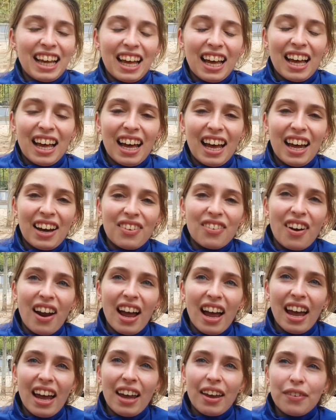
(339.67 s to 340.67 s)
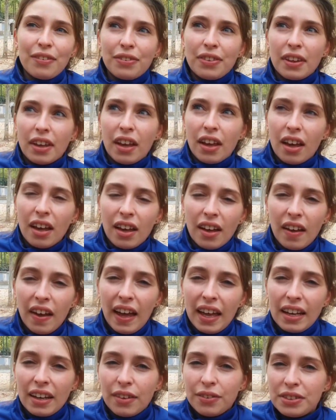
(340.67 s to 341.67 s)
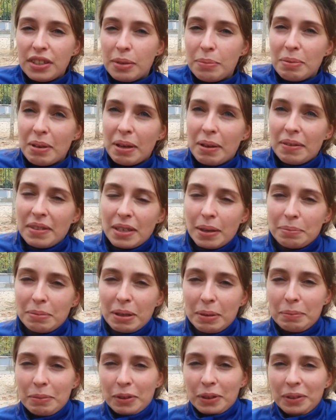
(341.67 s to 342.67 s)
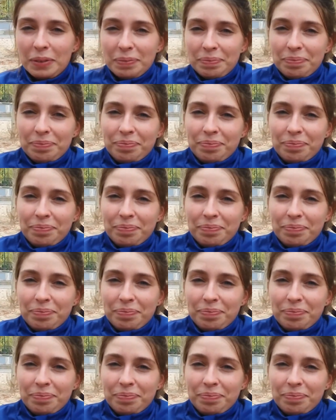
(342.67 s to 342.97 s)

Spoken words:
I arrived end of September.